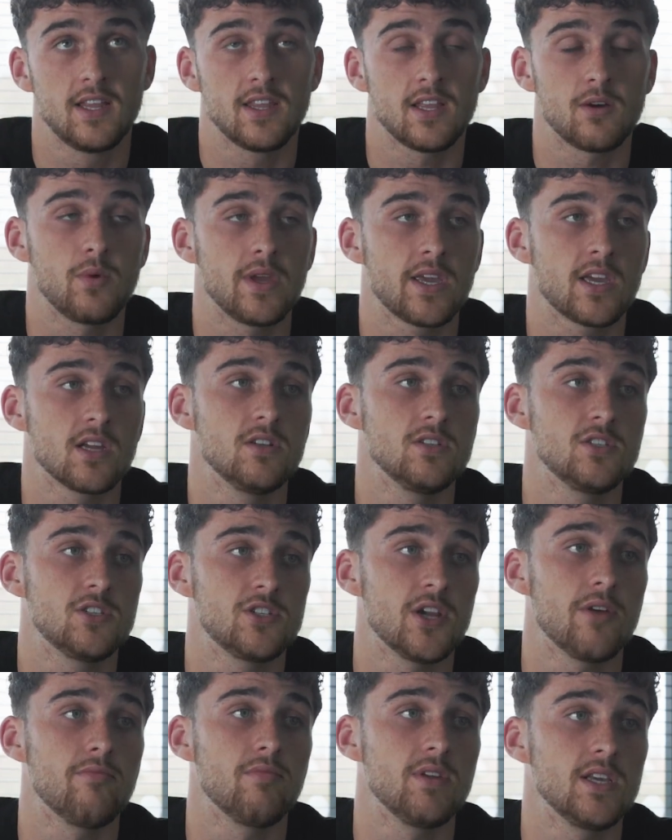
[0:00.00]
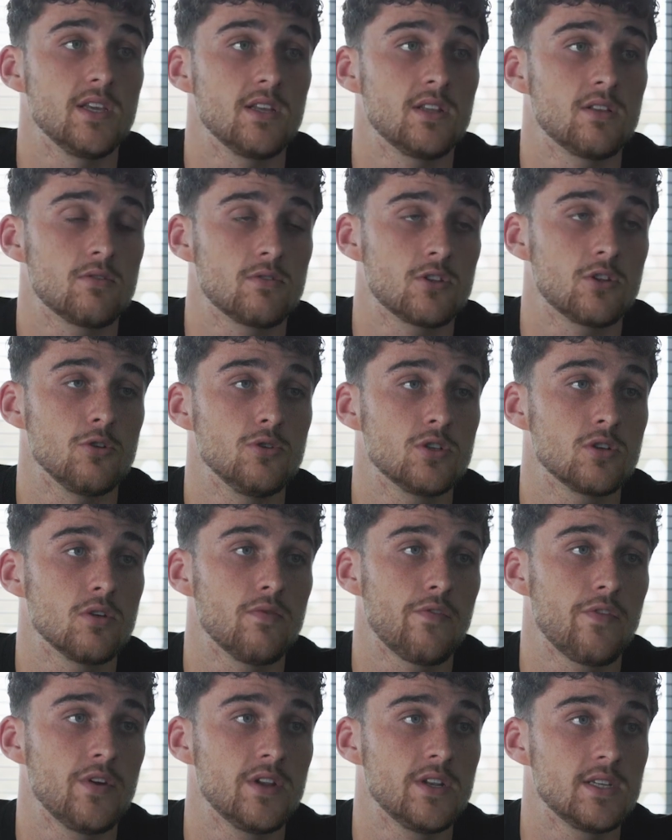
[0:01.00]
that we can generally do
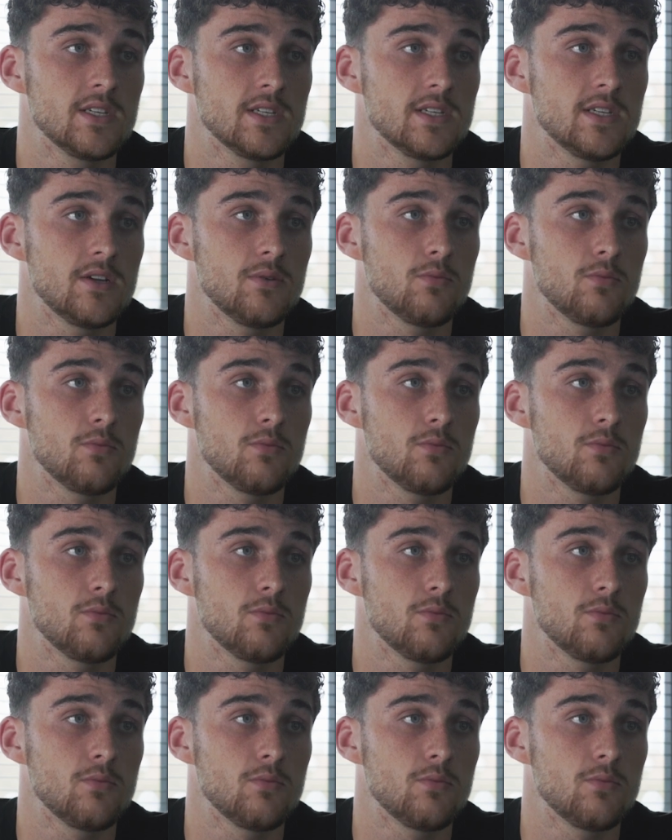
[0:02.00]
something.